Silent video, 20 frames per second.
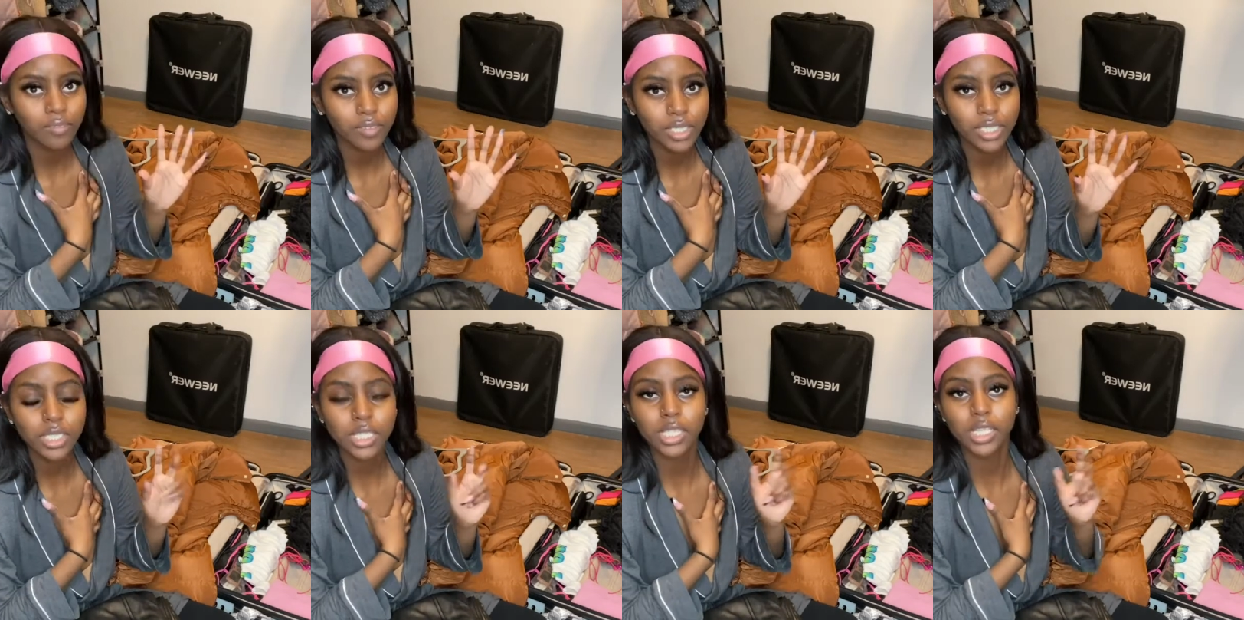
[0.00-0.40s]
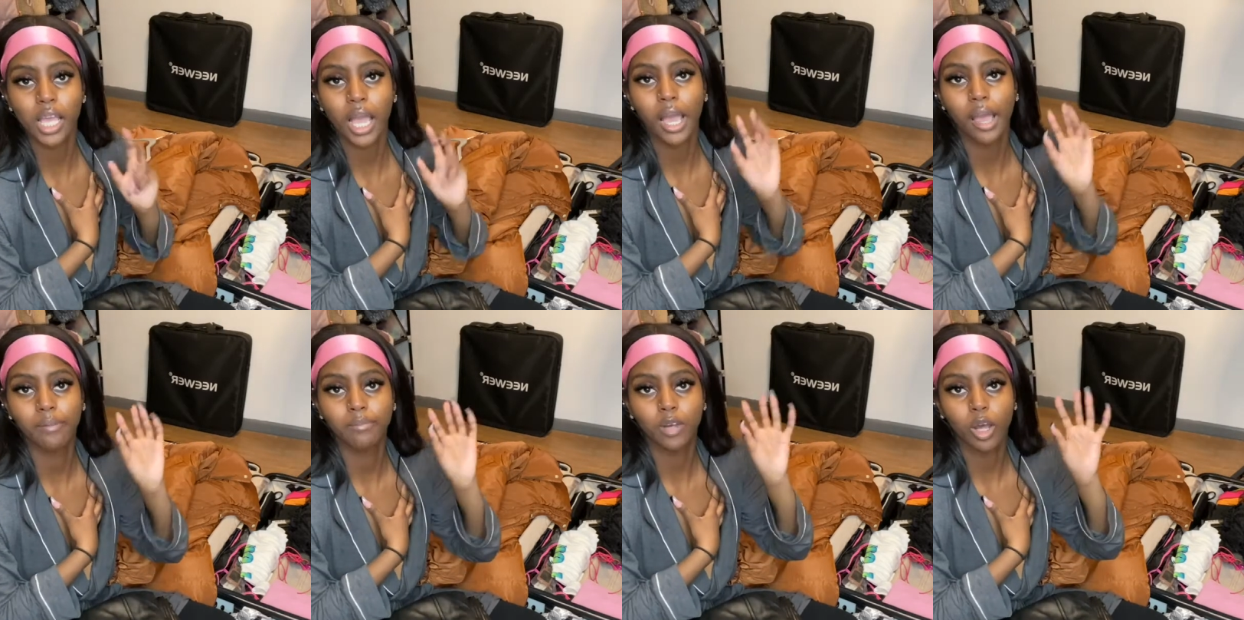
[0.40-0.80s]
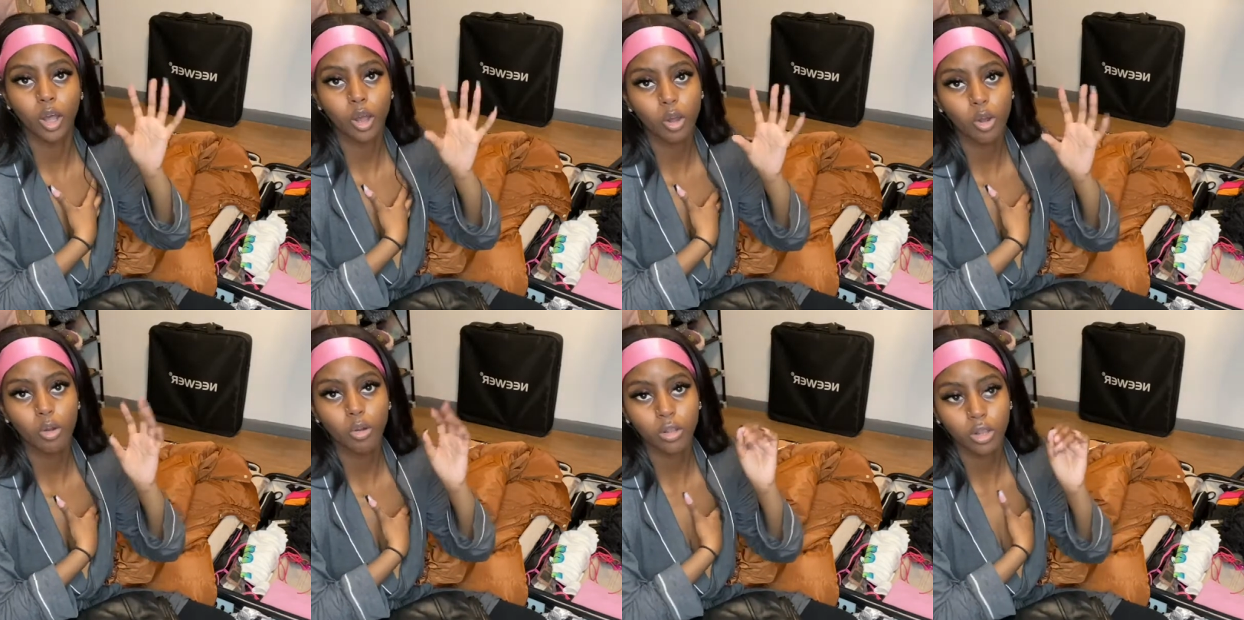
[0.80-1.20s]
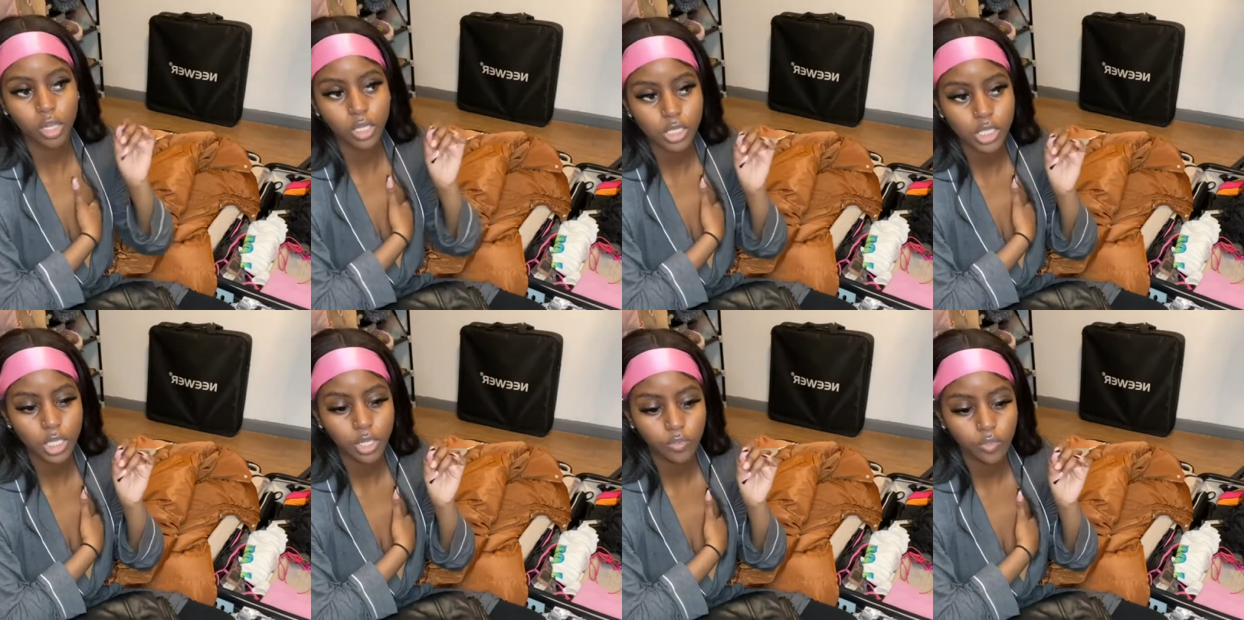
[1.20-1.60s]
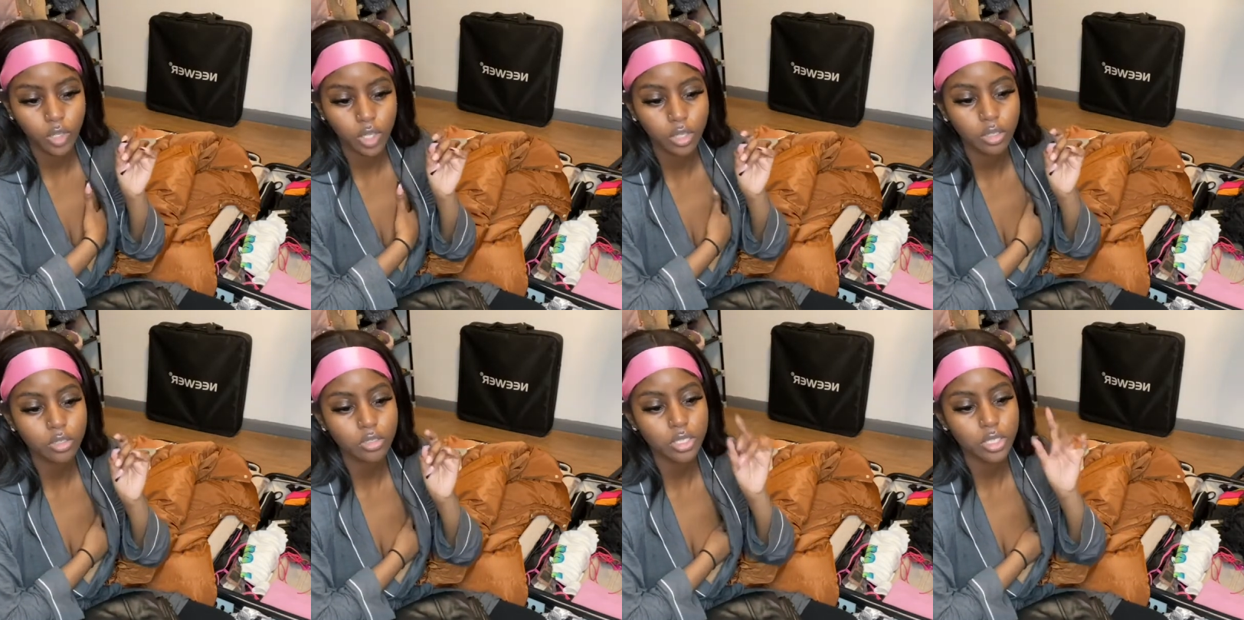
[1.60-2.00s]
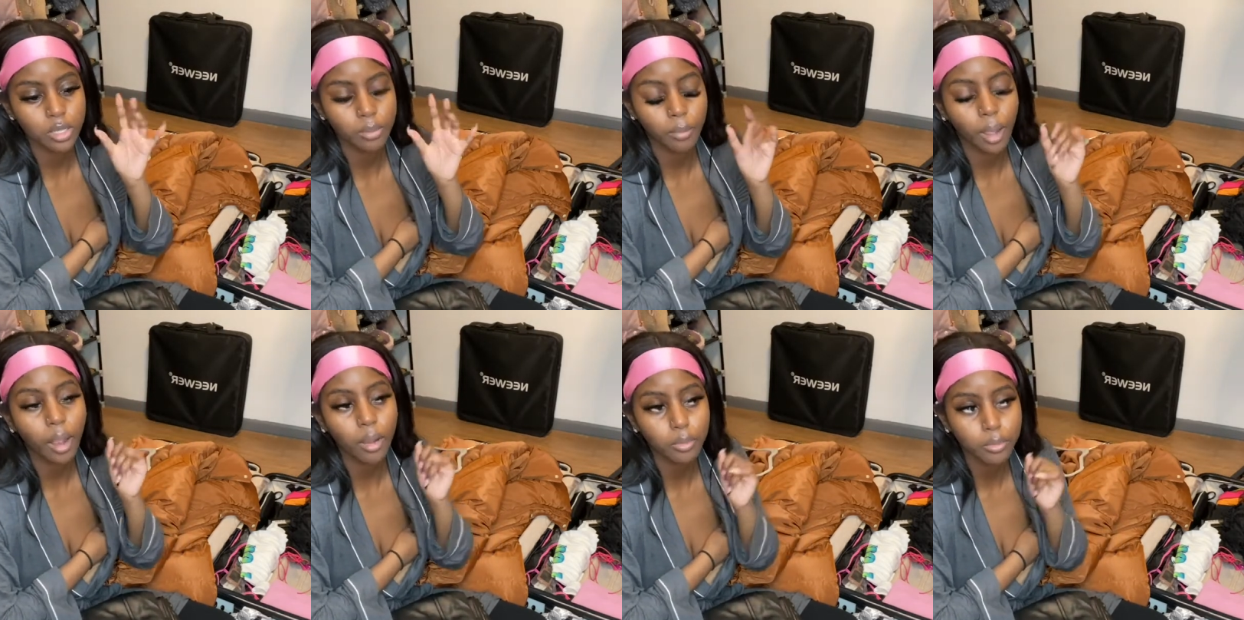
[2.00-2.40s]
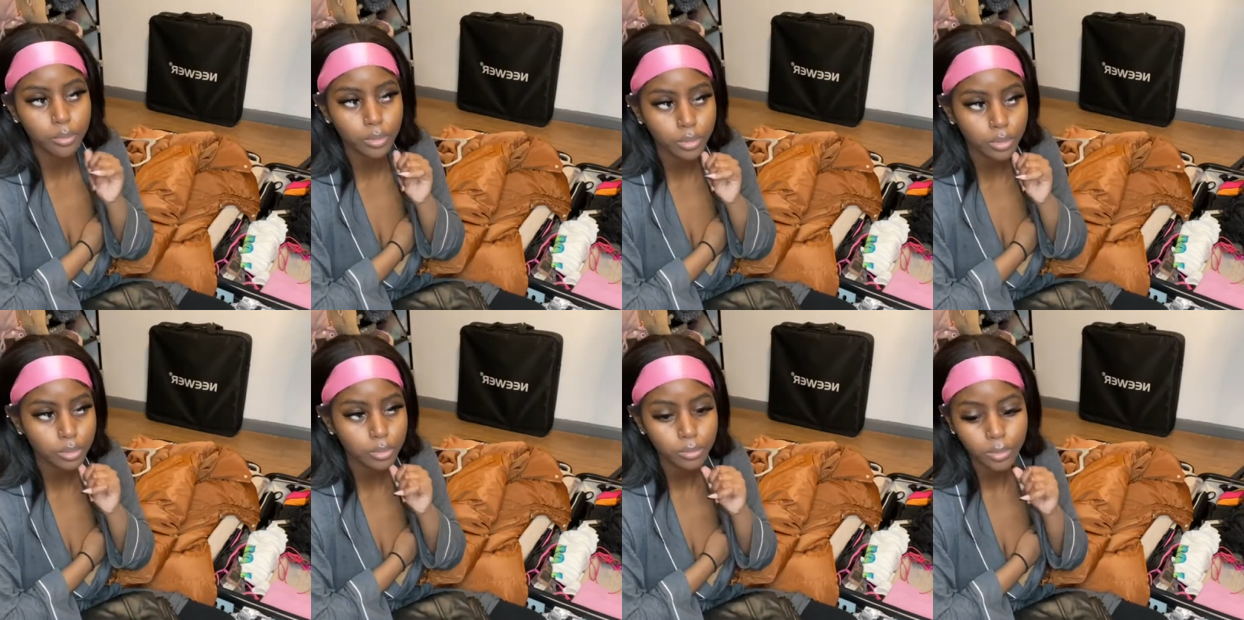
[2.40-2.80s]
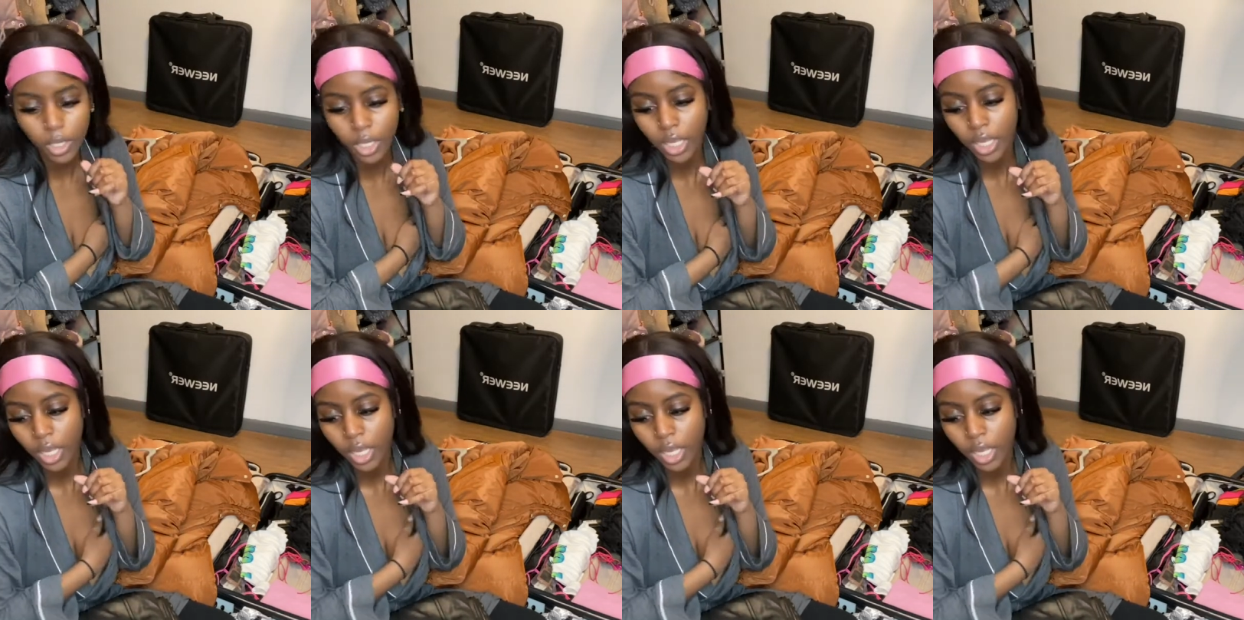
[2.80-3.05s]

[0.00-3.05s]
Obviously I have a whole closet of clothes in my room,